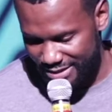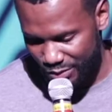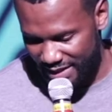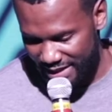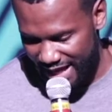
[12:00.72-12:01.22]
and
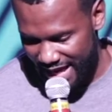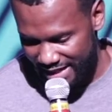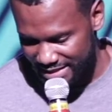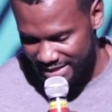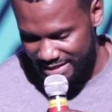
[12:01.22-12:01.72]
29,
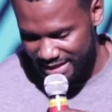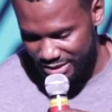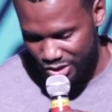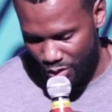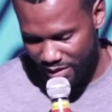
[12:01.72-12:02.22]
he says,
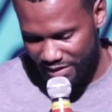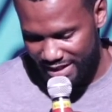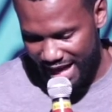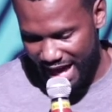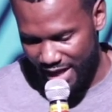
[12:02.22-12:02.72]
There's no other
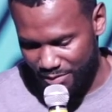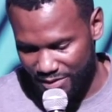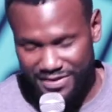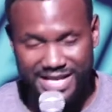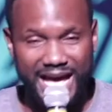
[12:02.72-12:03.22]
God
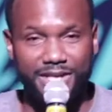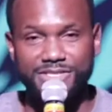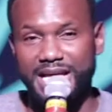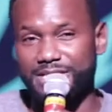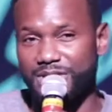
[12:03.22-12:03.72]
but the God of
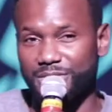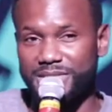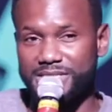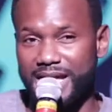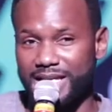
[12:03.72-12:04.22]
Shadrach,
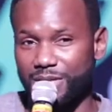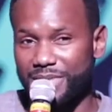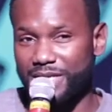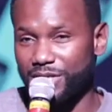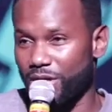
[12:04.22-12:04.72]
Meshach, and
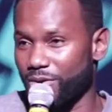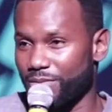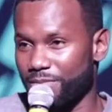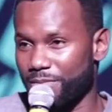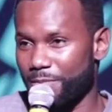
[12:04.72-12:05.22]
Abednego.
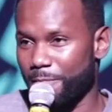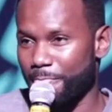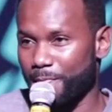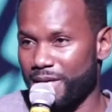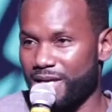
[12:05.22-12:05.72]

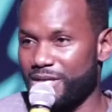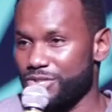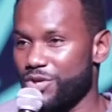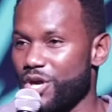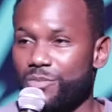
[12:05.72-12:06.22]

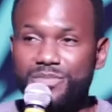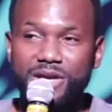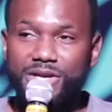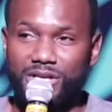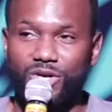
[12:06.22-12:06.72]
So your
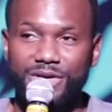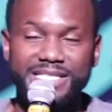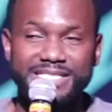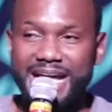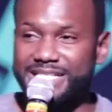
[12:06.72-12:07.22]
miracle
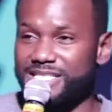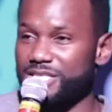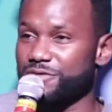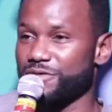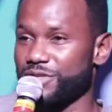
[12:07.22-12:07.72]
is not
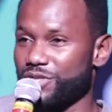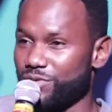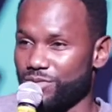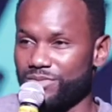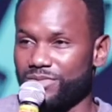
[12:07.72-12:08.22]
just for
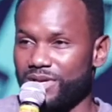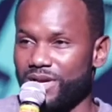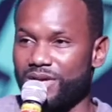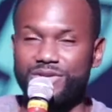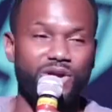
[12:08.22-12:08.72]
you.
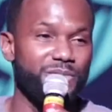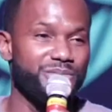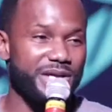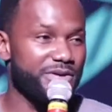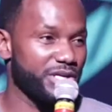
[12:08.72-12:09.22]
Your
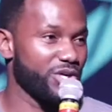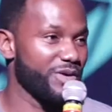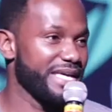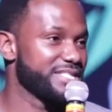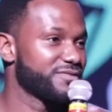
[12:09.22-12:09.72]
miracle
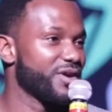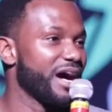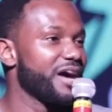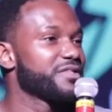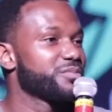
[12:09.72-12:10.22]
is for
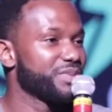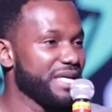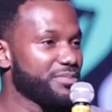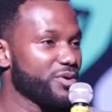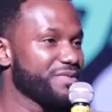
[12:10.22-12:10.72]
other
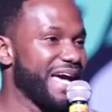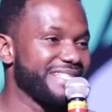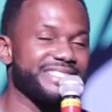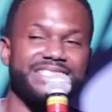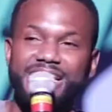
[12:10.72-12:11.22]
people that
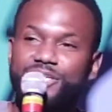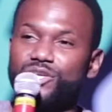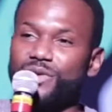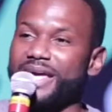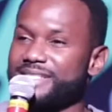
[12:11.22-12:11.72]
see
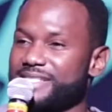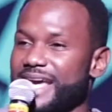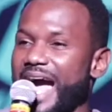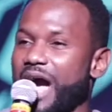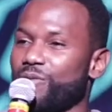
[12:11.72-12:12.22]
you and
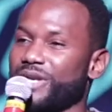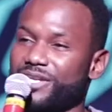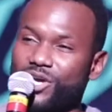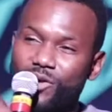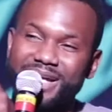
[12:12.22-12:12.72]
say, I want to
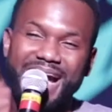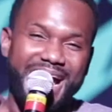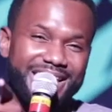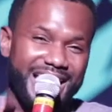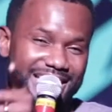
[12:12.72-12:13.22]
know a
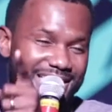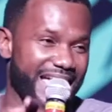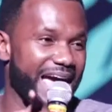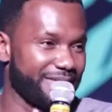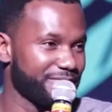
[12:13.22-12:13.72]
God like
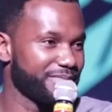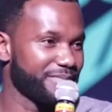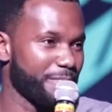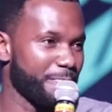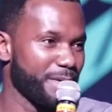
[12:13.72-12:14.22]
that.
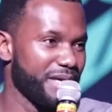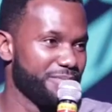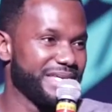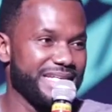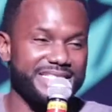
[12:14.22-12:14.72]

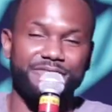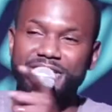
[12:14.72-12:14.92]
Because if